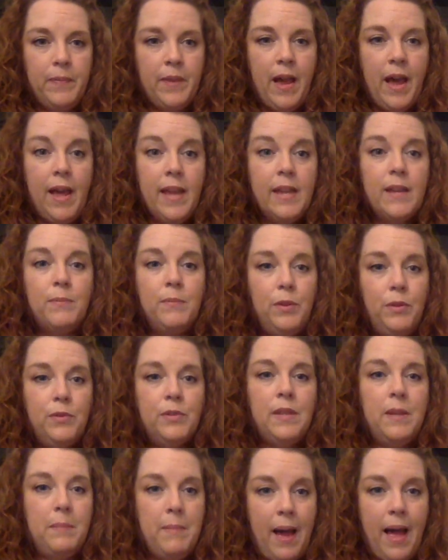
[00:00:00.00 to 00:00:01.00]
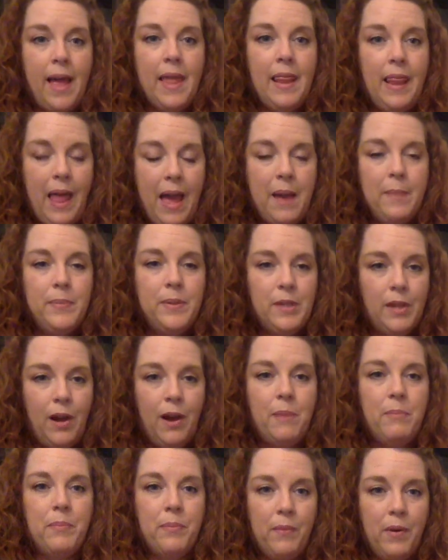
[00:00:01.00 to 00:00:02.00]
I am using my
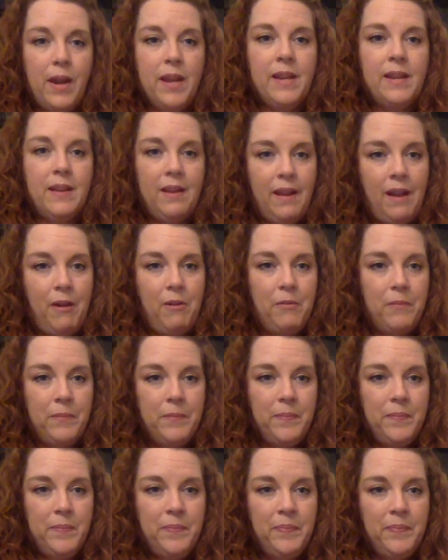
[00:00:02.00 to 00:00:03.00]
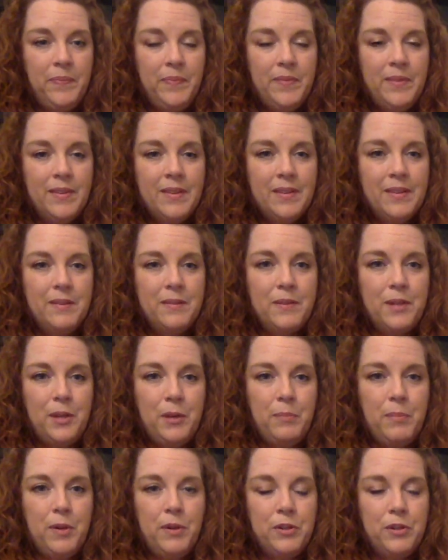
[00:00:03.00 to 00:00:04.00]
laptop right now. You
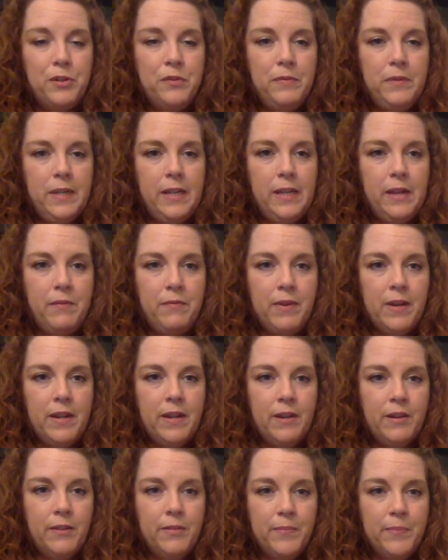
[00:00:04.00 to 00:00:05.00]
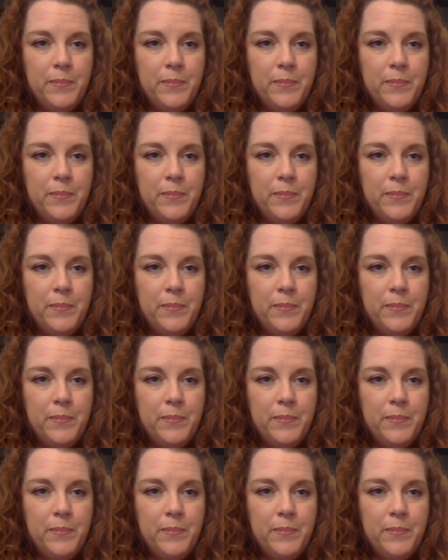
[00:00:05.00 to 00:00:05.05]
can pause your video right here.